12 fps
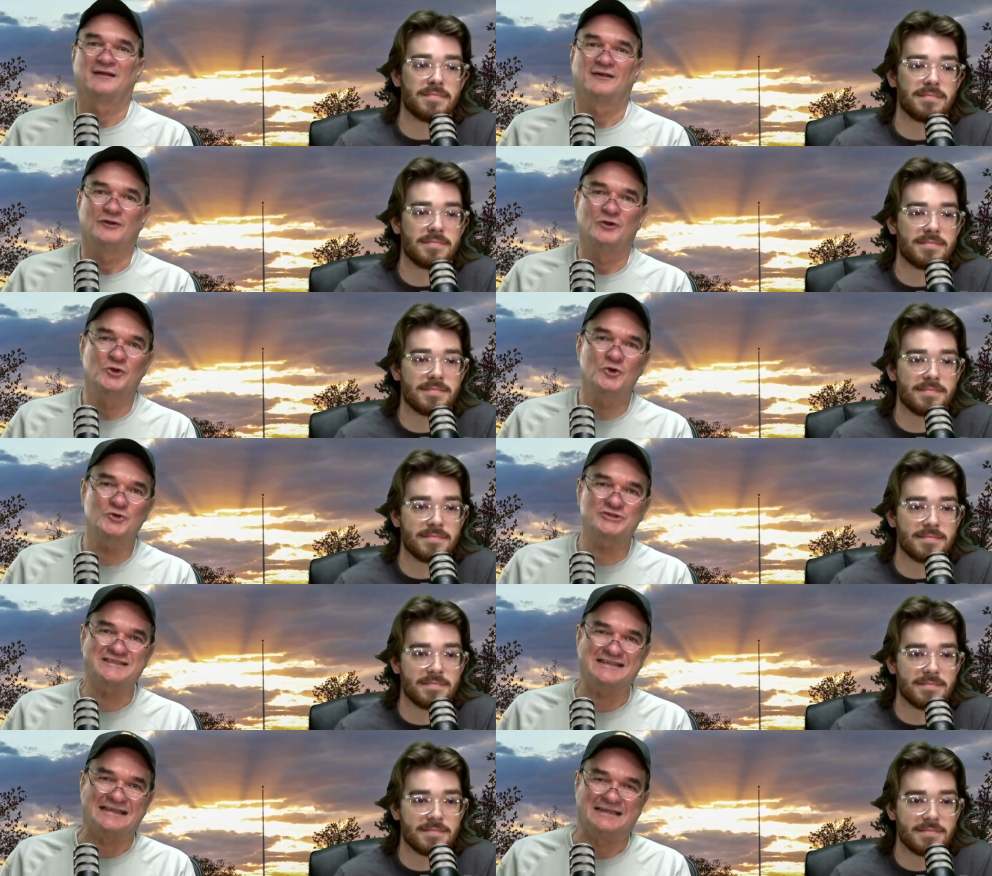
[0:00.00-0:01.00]

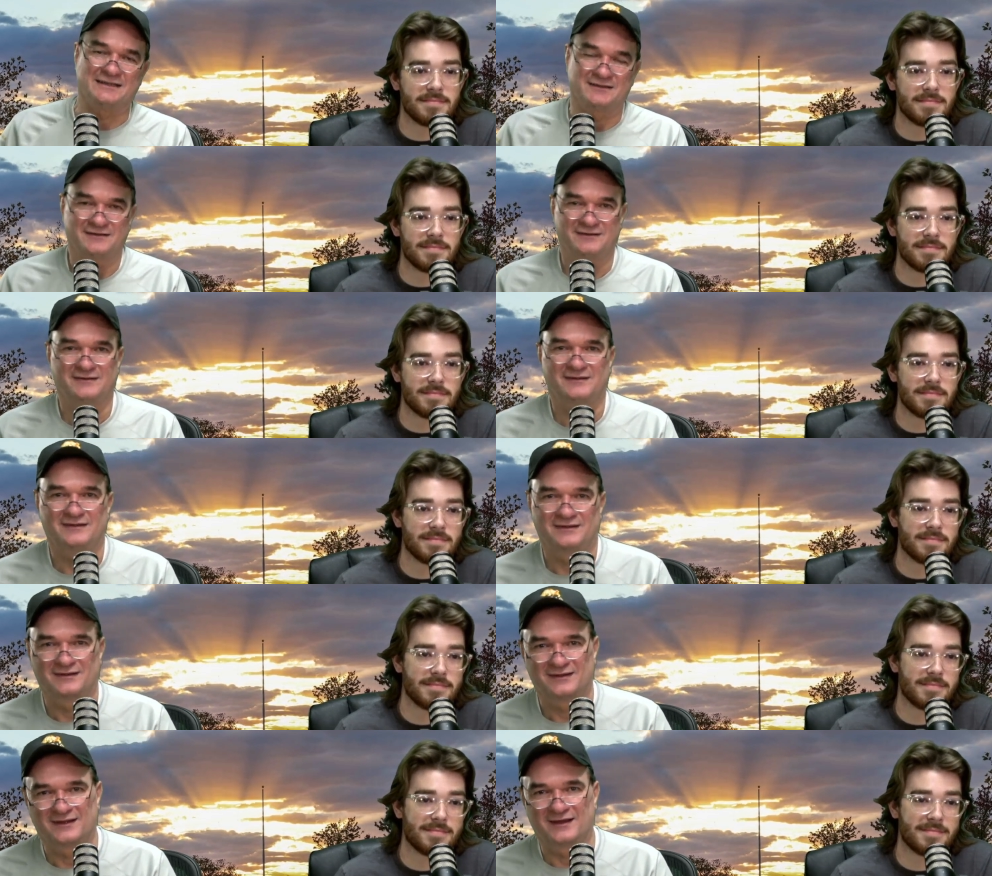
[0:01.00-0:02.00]
Speaker 1: Lucy.
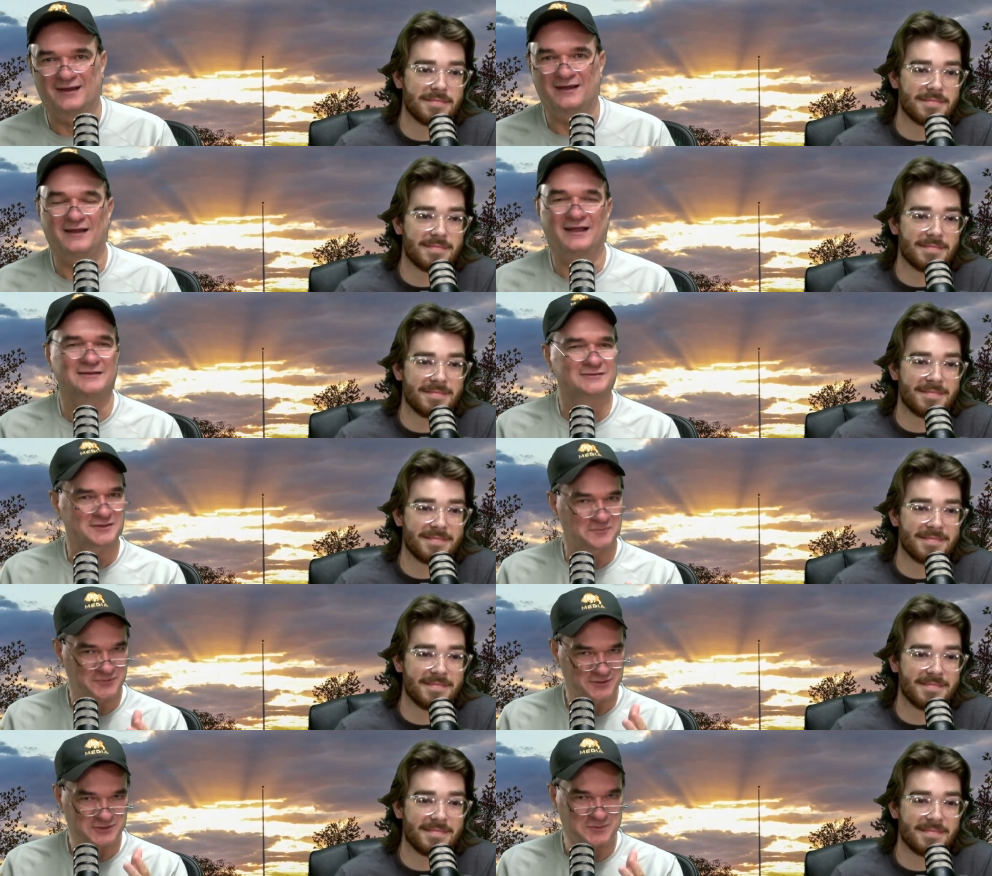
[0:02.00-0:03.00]
Uh, and
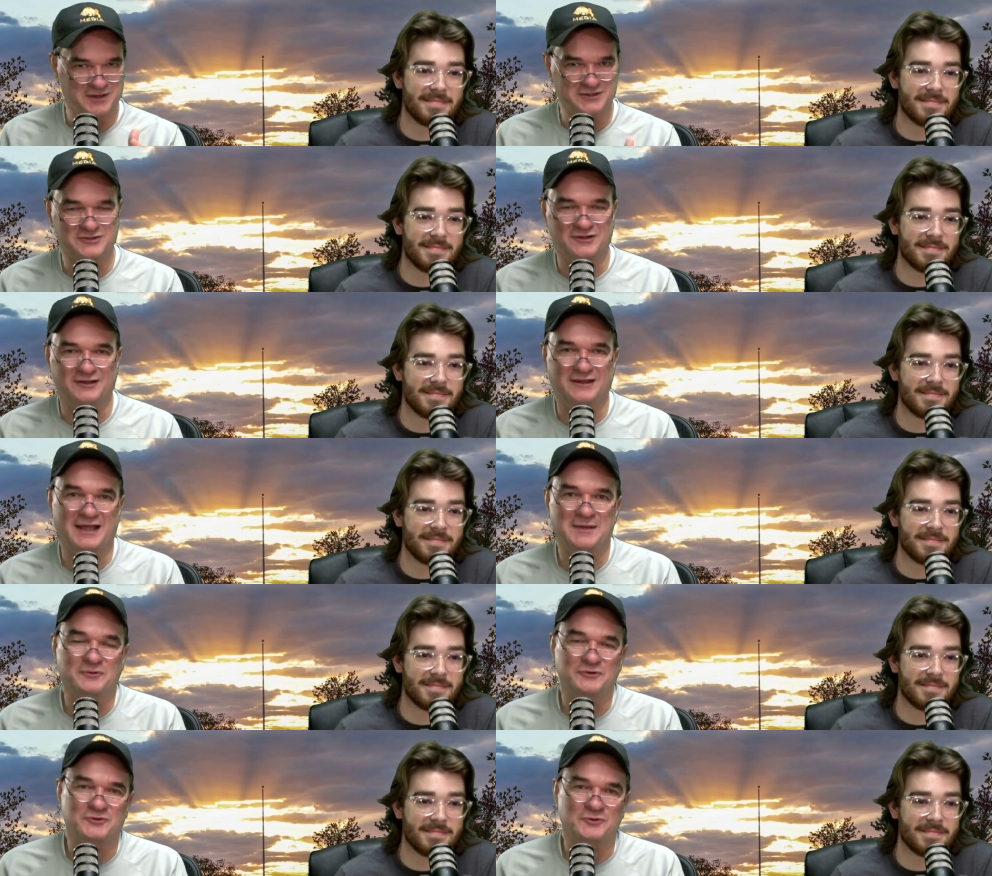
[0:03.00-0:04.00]
something special that
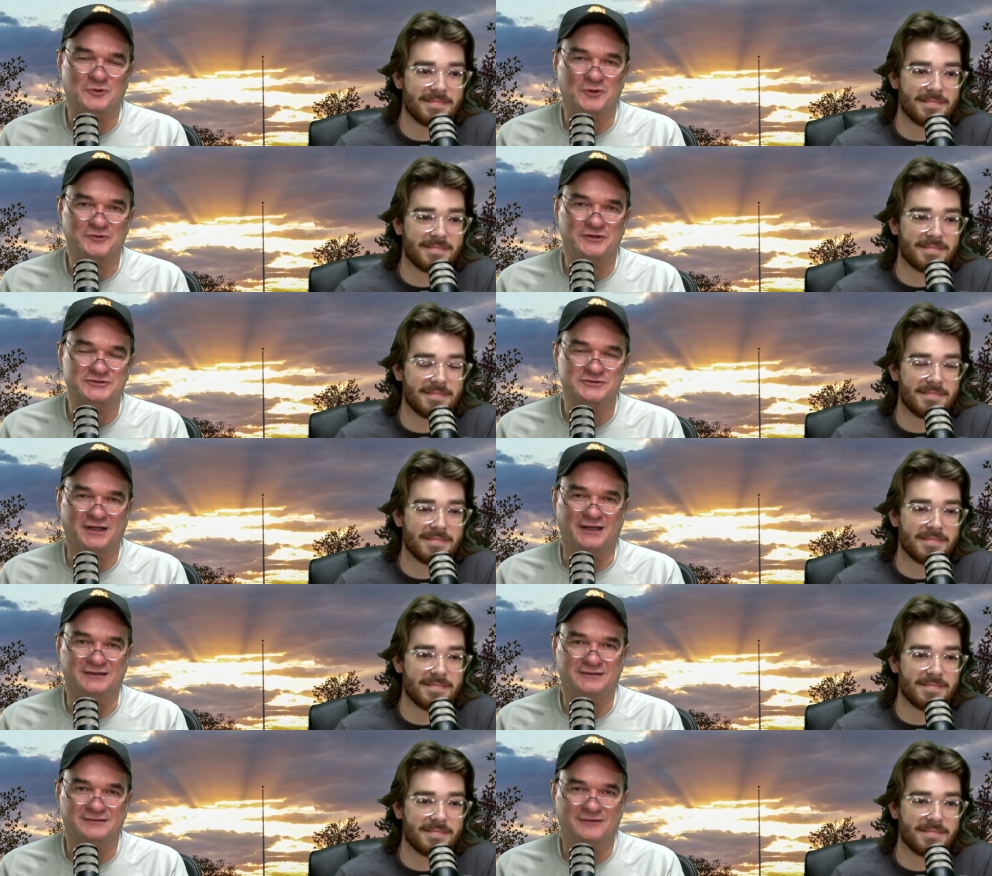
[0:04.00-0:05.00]
happened to her on this
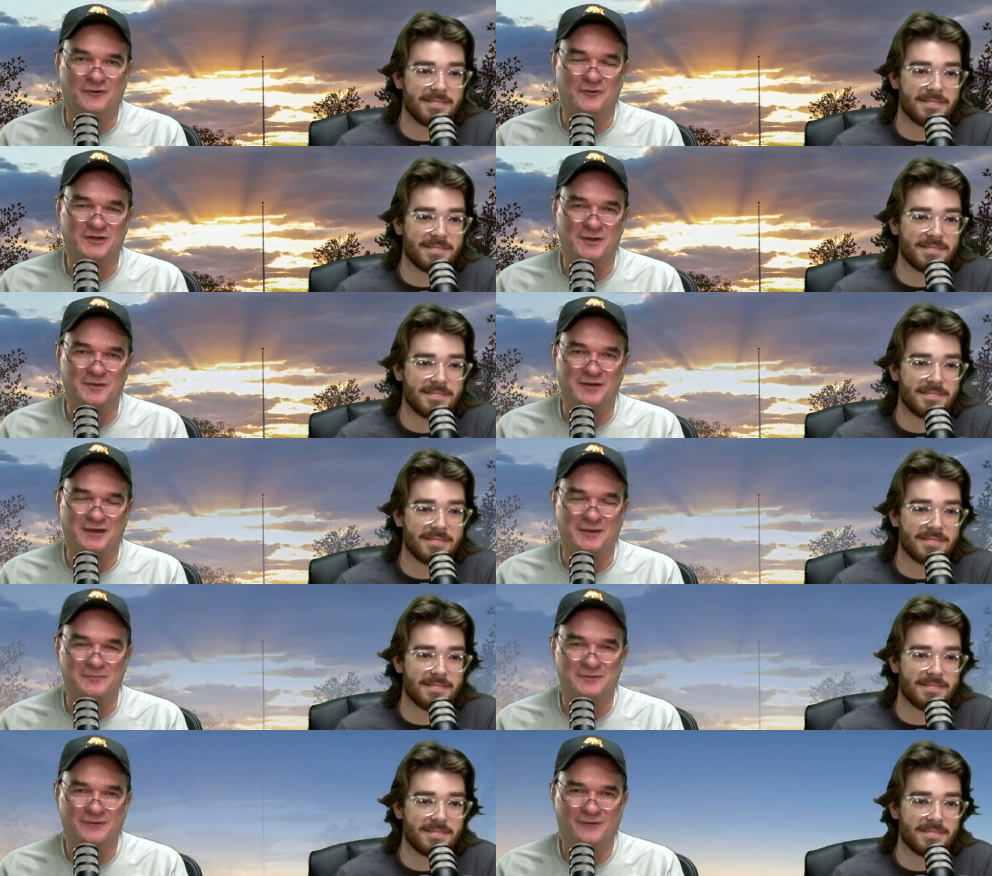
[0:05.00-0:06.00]
date. All coming
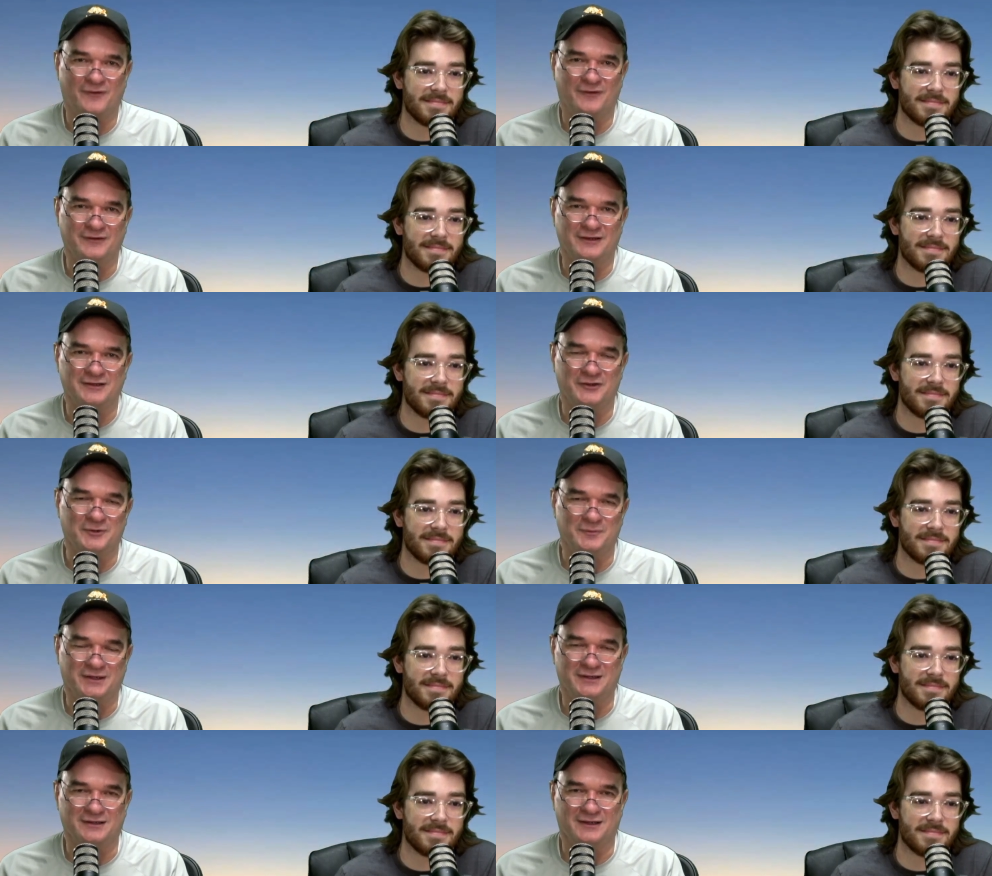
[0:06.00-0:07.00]
up on Litter
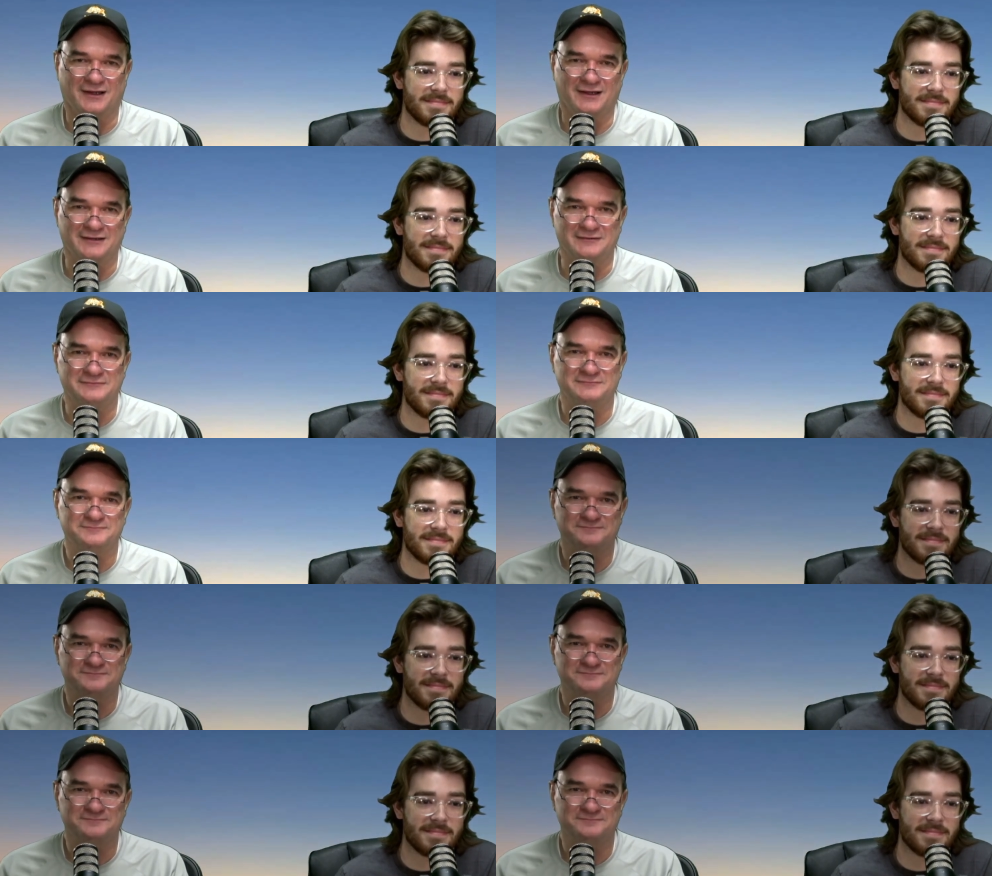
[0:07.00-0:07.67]
Media Live.